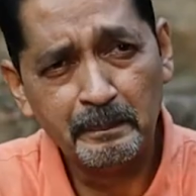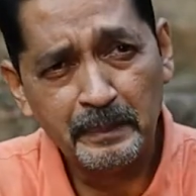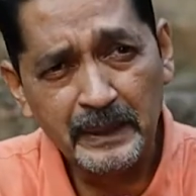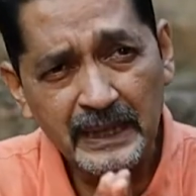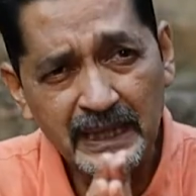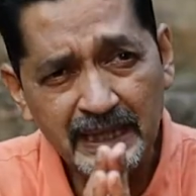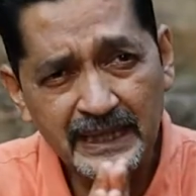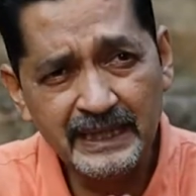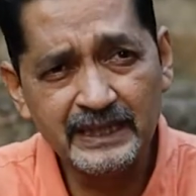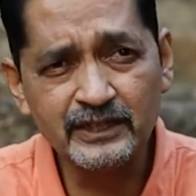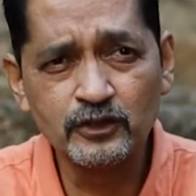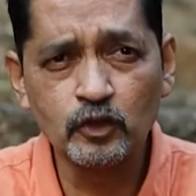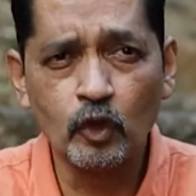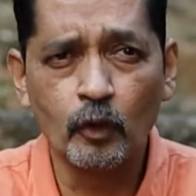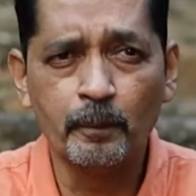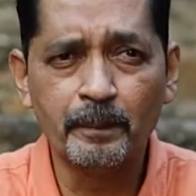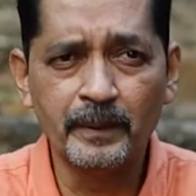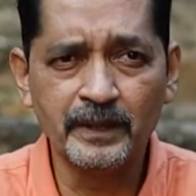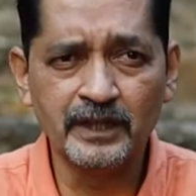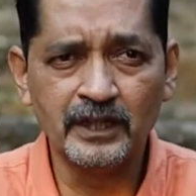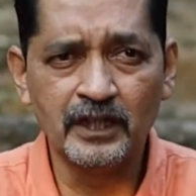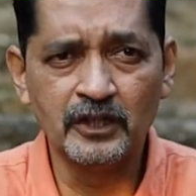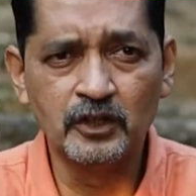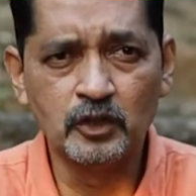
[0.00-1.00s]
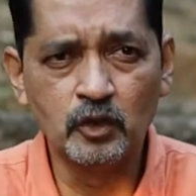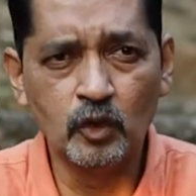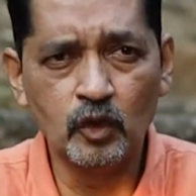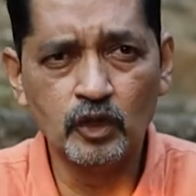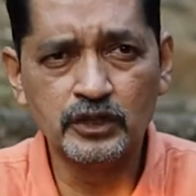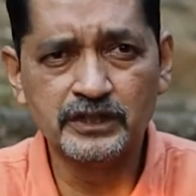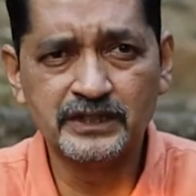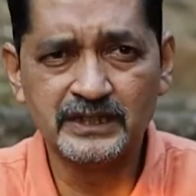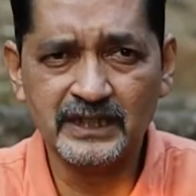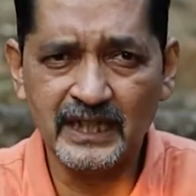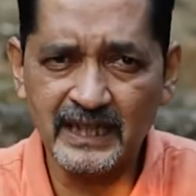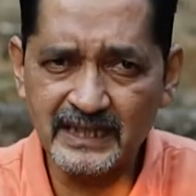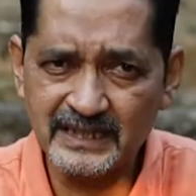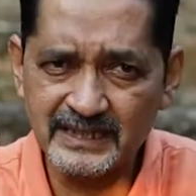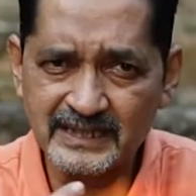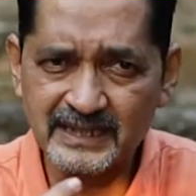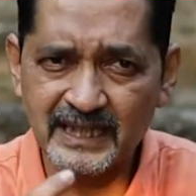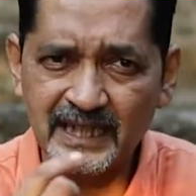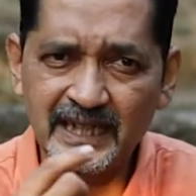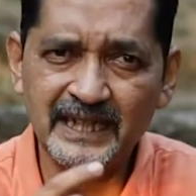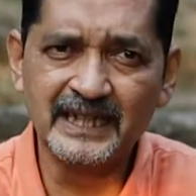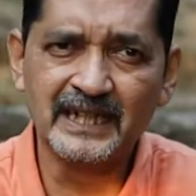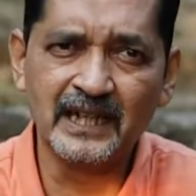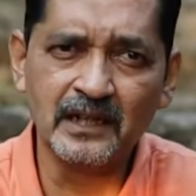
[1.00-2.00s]
Please open the door
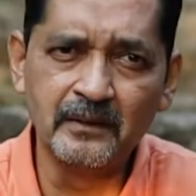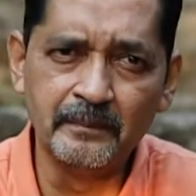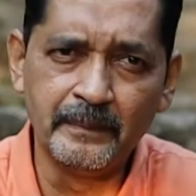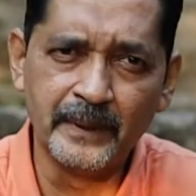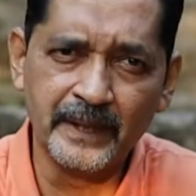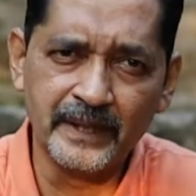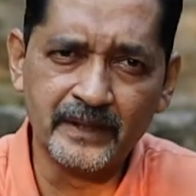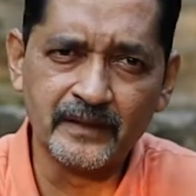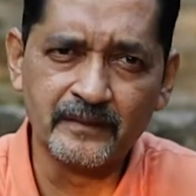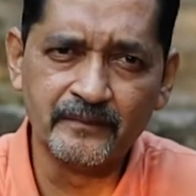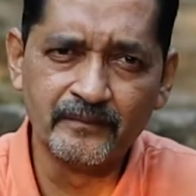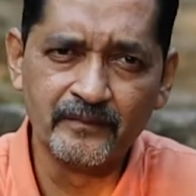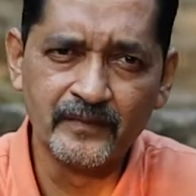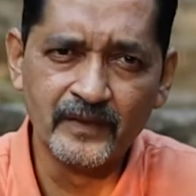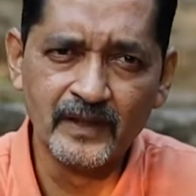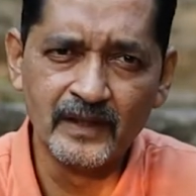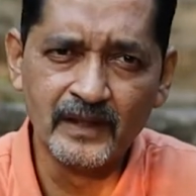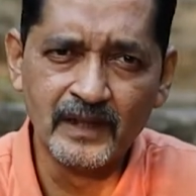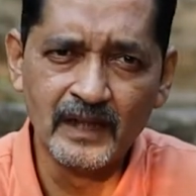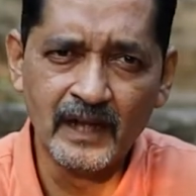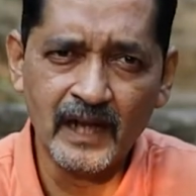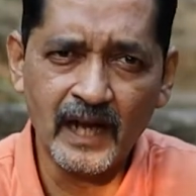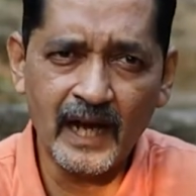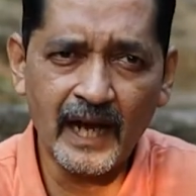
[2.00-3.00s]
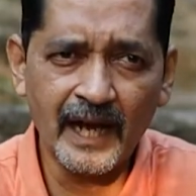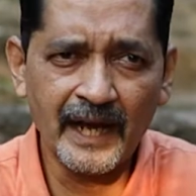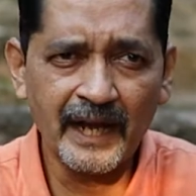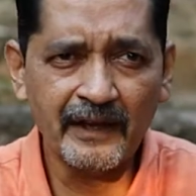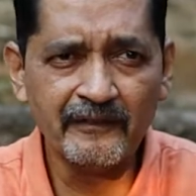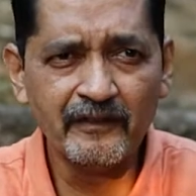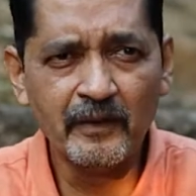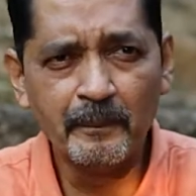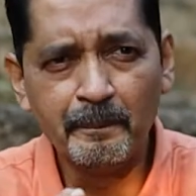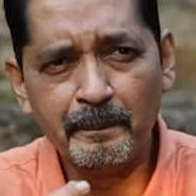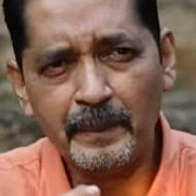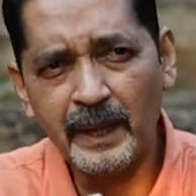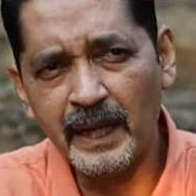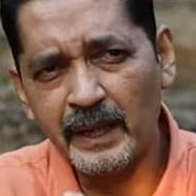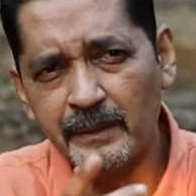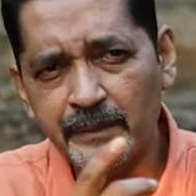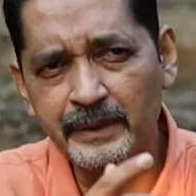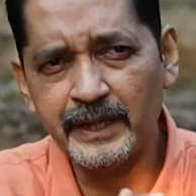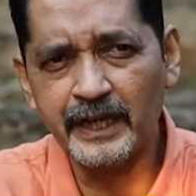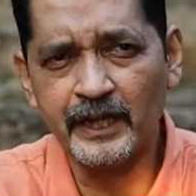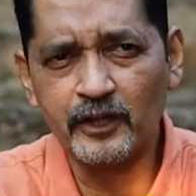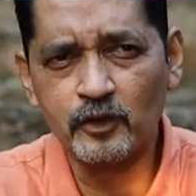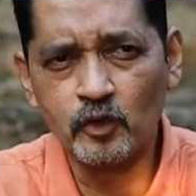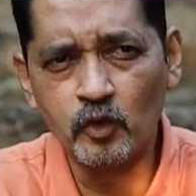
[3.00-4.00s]
just a little bit. I have a
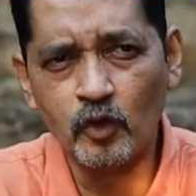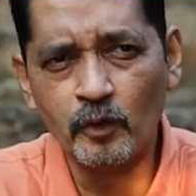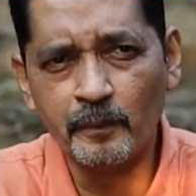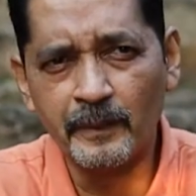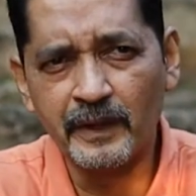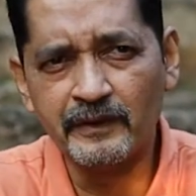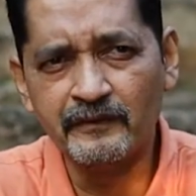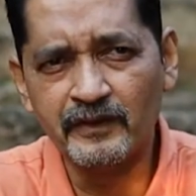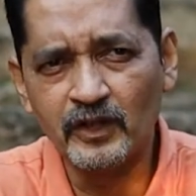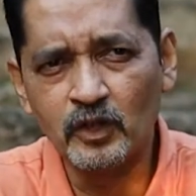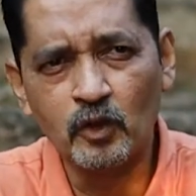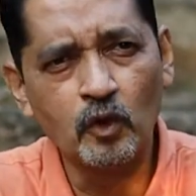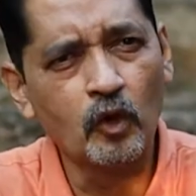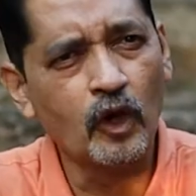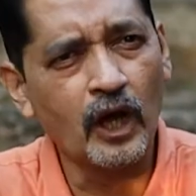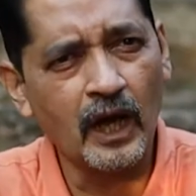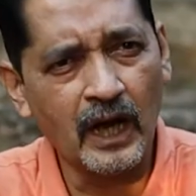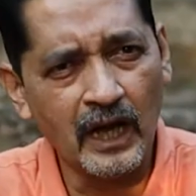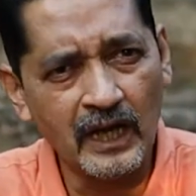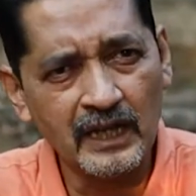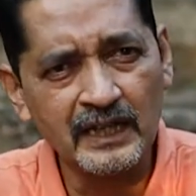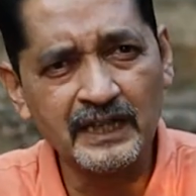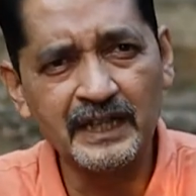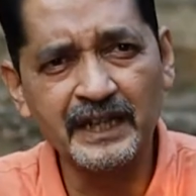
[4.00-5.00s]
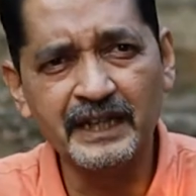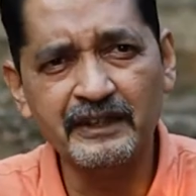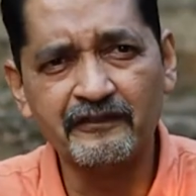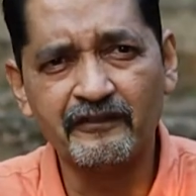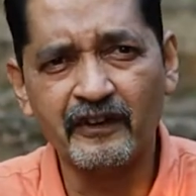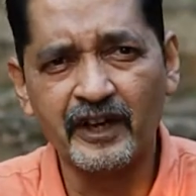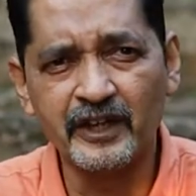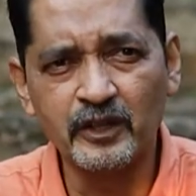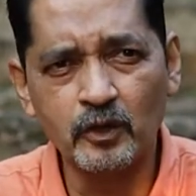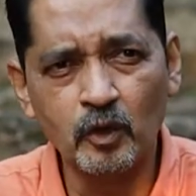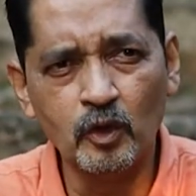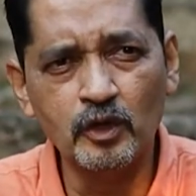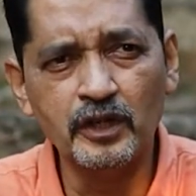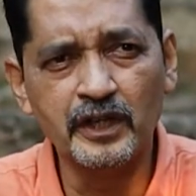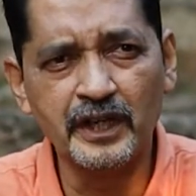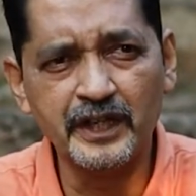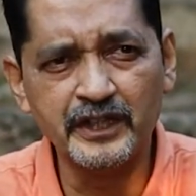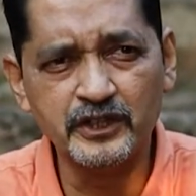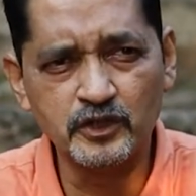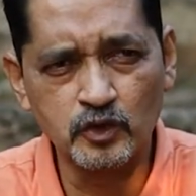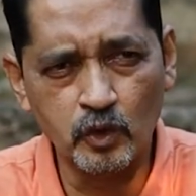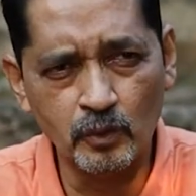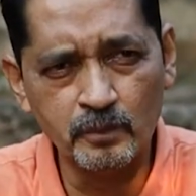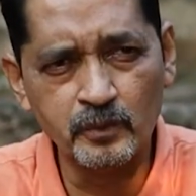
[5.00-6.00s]
baby at home and will go hungry if I don't
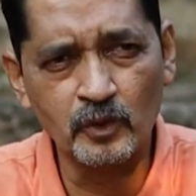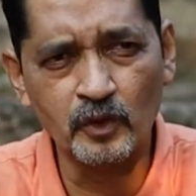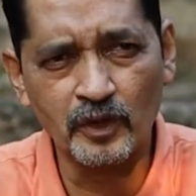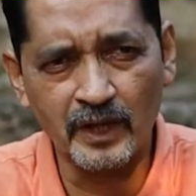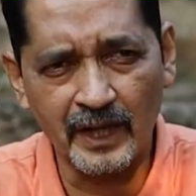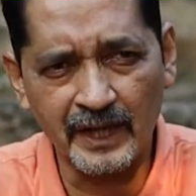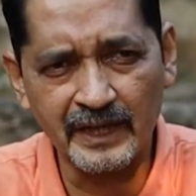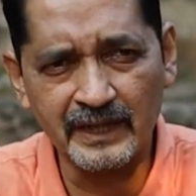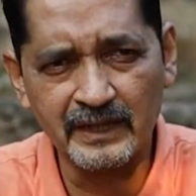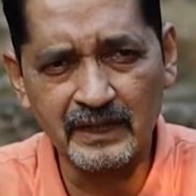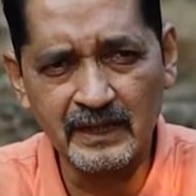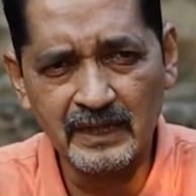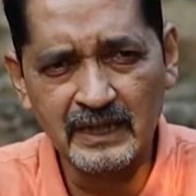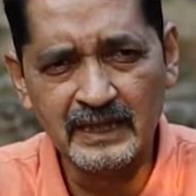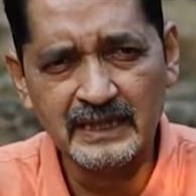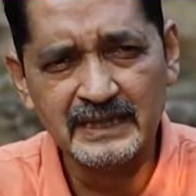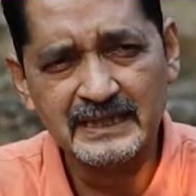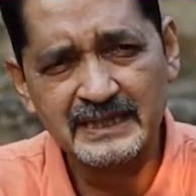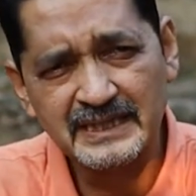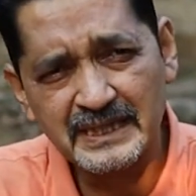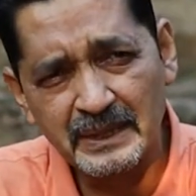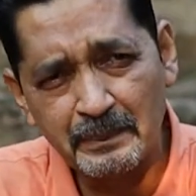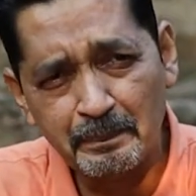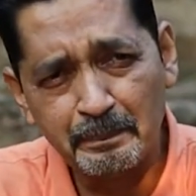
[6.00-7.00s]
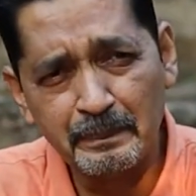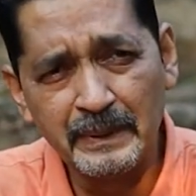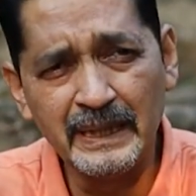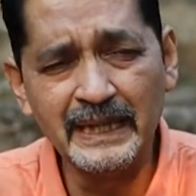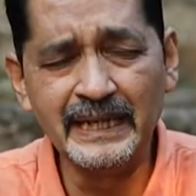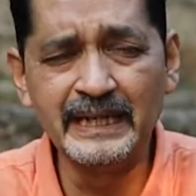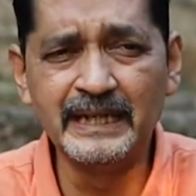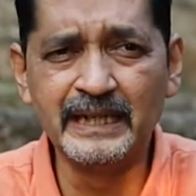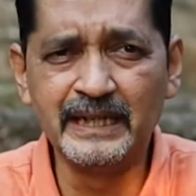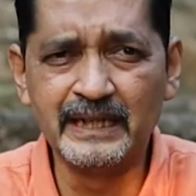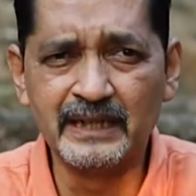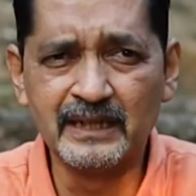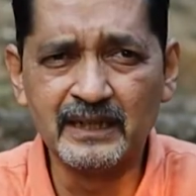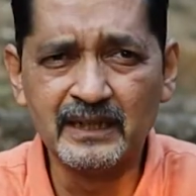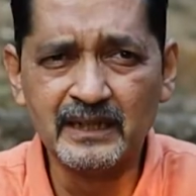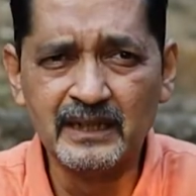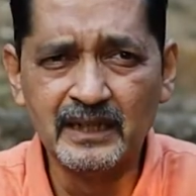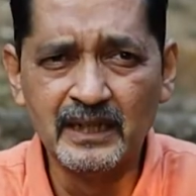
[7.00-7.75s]
reach home tonight. She pleaded.